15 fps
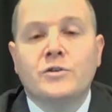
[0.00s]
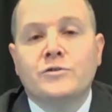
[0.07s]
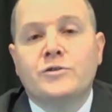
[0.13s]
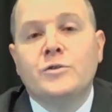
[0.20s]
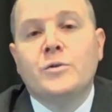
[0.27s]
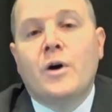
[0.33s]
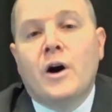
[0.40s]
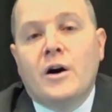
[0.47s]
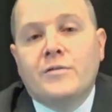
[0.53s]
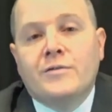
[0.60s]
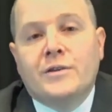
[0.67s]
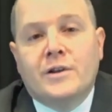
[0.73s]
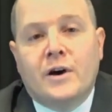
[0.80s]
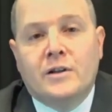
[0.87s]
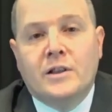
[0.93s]
Too
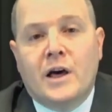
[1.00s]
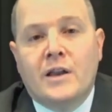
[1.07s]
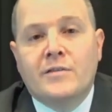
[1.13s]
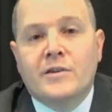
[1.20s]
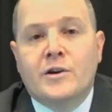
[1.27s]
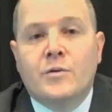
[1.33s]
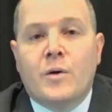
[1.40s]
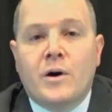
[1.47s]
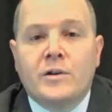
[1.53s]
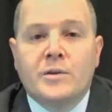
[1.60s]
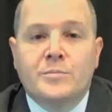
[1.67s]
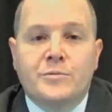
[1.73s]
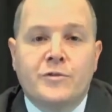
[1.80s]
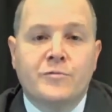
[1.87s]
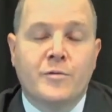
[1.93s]
often, a lot of the quality
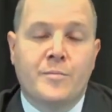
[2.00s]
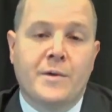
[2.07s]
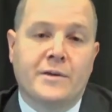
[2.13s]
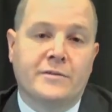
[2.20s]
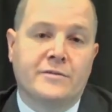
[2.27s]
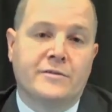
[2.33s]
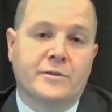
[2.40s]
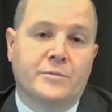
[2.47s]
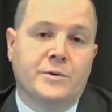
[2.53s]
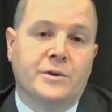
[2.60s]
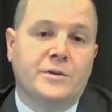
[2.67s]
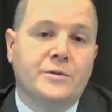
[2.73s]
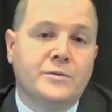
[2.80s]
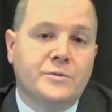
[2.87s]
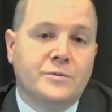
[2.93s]
improvement methods that we
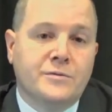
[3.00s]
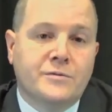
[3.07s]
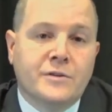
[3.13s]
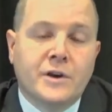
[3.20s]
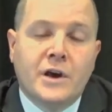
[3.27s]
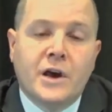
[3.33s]
use